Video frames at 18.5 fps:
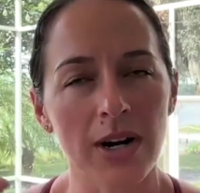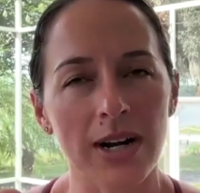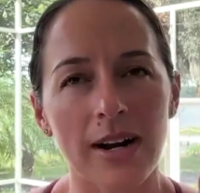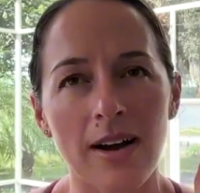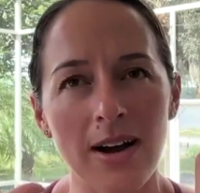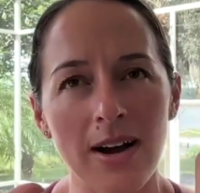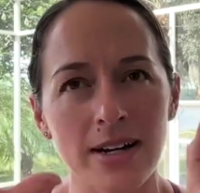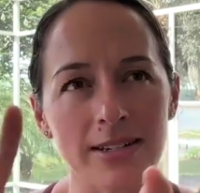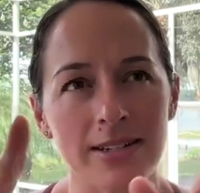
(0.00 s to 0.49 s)
And
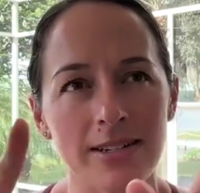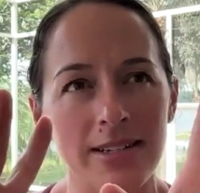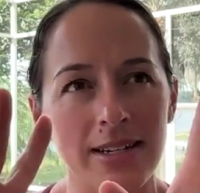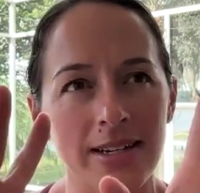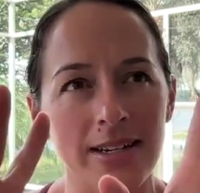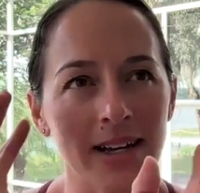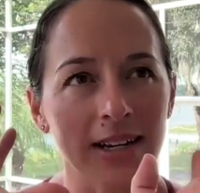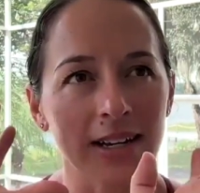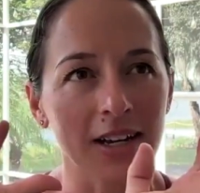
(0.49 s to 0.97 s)

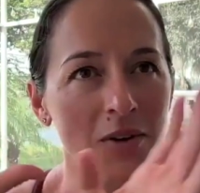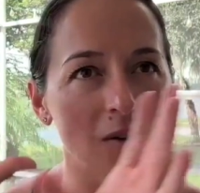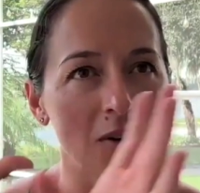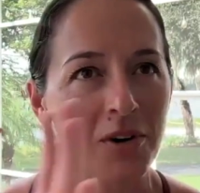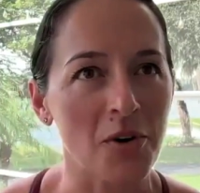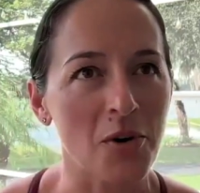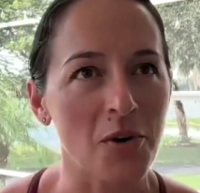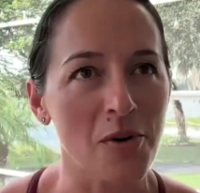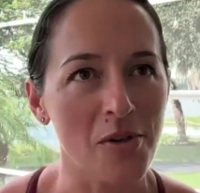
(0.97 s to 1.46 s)
honestly, I could go
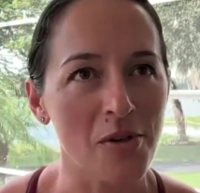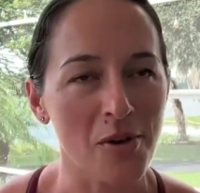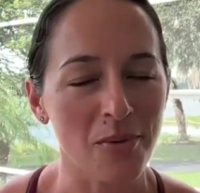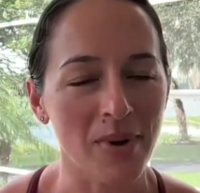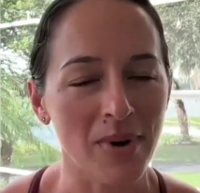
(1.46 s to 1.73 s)
on a whole other